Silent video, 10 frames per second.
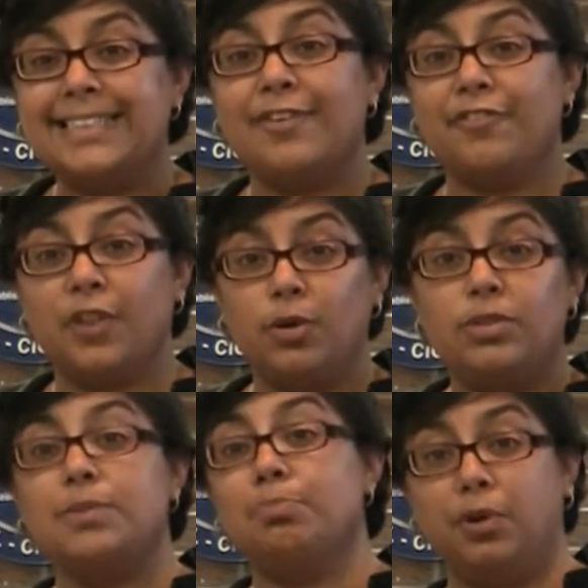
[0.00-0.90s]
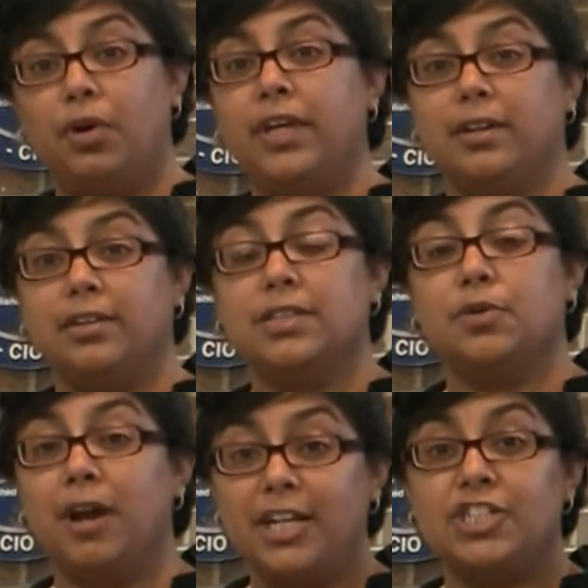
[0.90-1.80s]
And for those
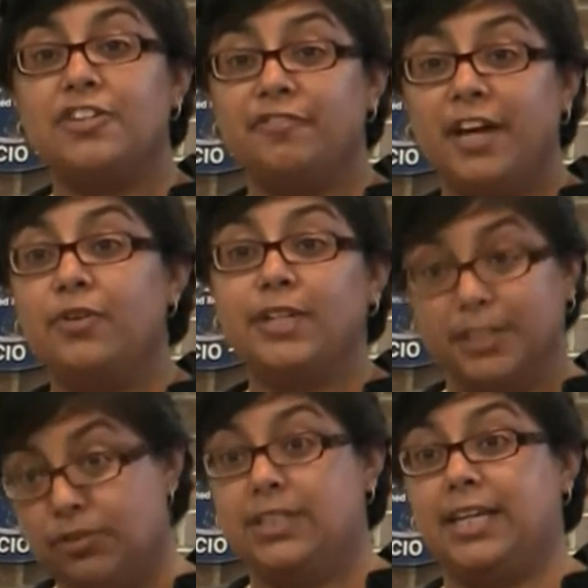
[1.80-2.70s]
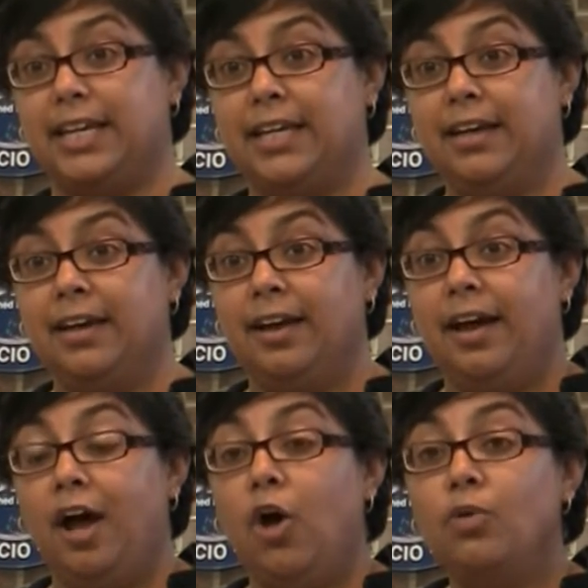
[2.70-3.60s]
employers who are actually found
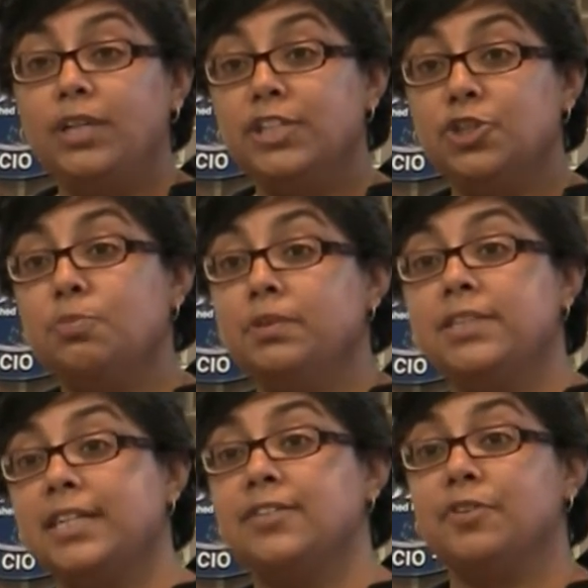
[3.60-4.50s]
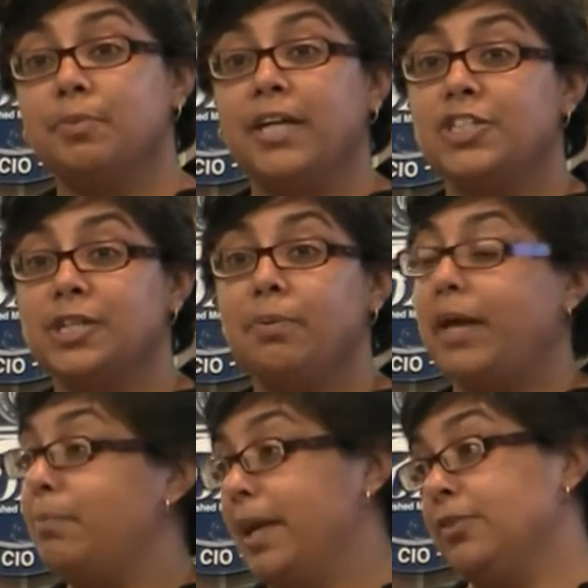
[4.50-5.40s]
guilty, only 2% of them
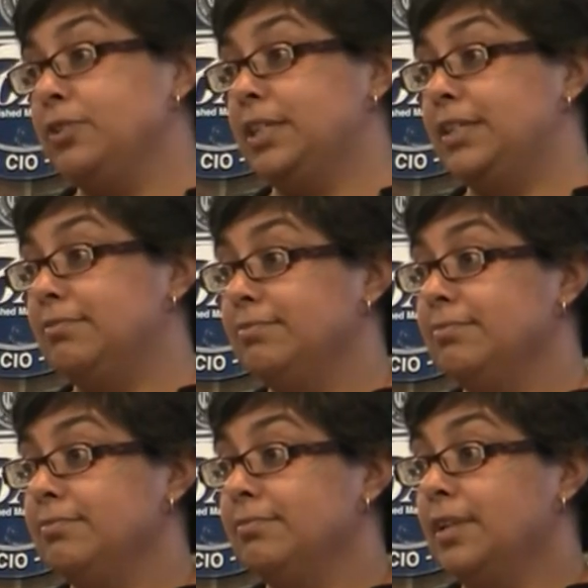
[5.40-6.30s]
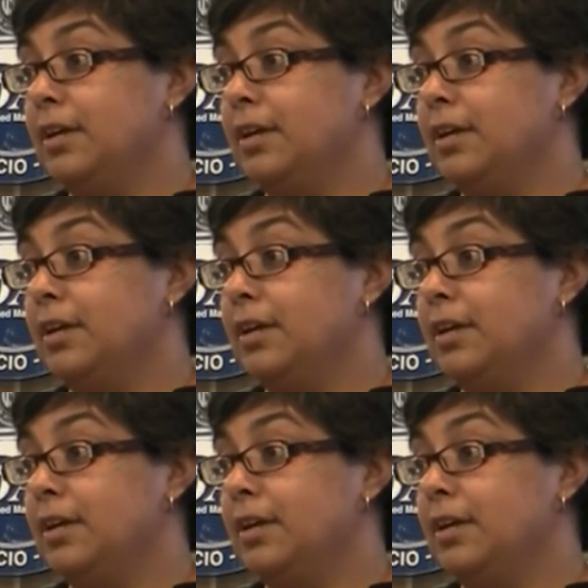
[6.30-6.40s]
actually pay a penalty.